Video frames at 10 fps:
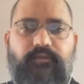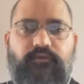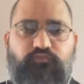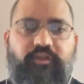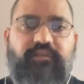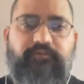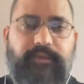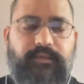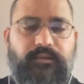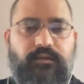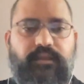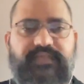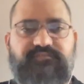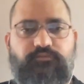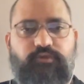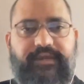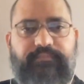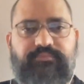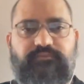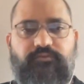So, anyway, let's see what
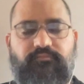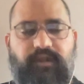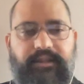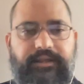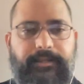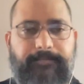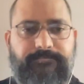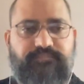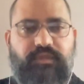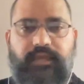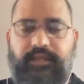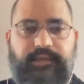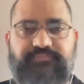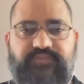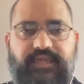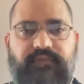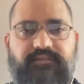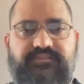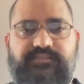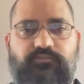happens on Monday. And I'm saying
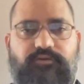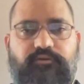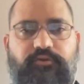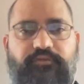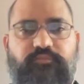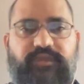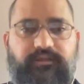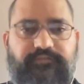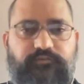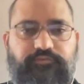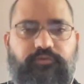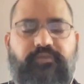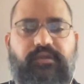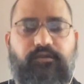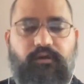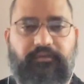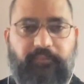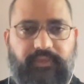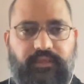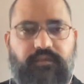this is not going to be helpful for the
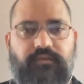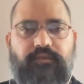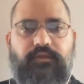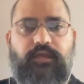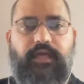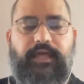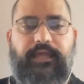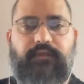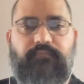economy. And